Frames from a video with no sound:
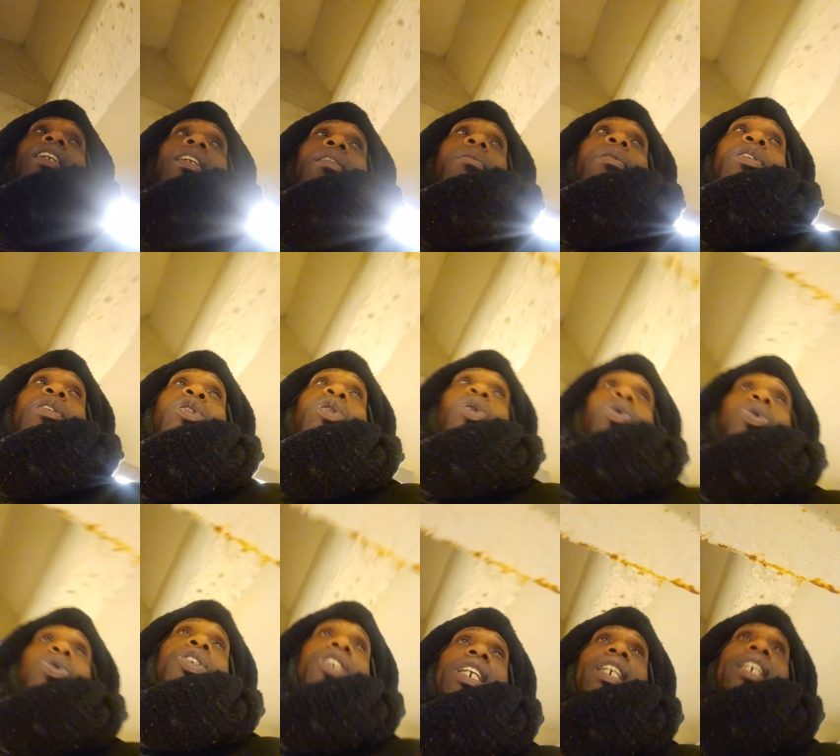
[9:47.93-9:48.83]

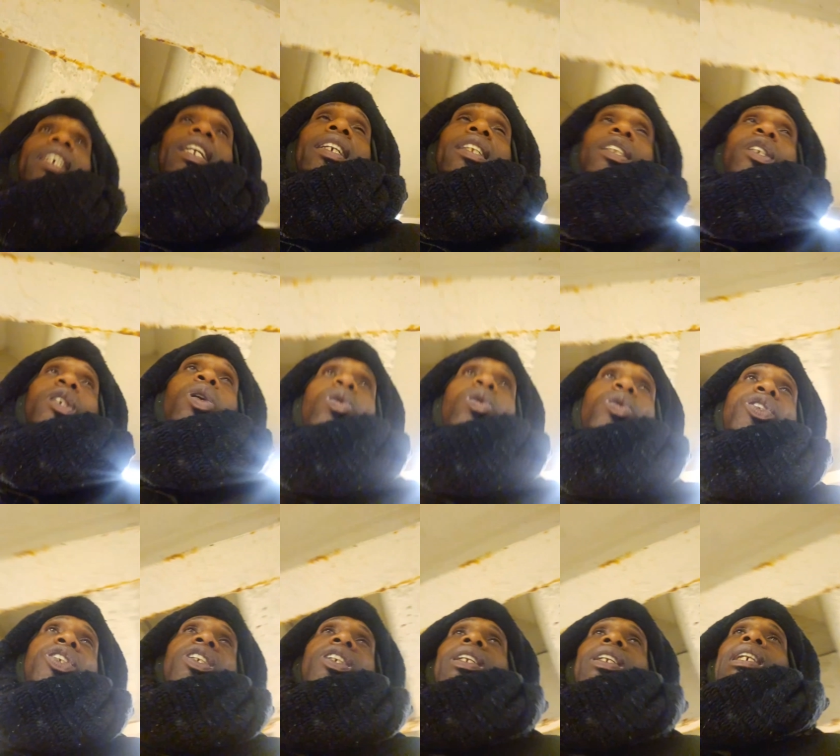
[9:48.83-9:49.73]
induced to any other
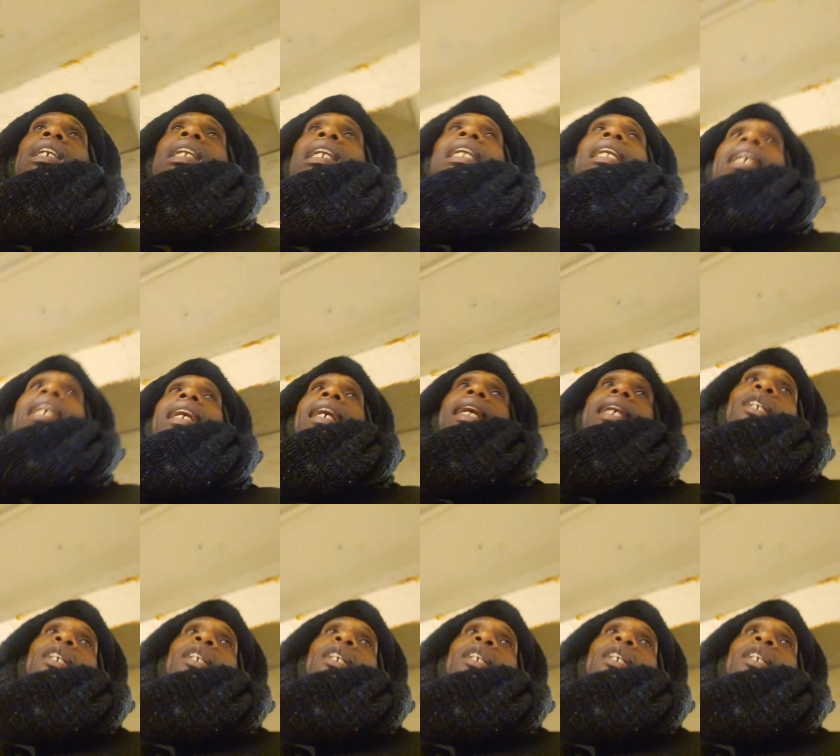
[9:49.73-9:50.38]
culture, and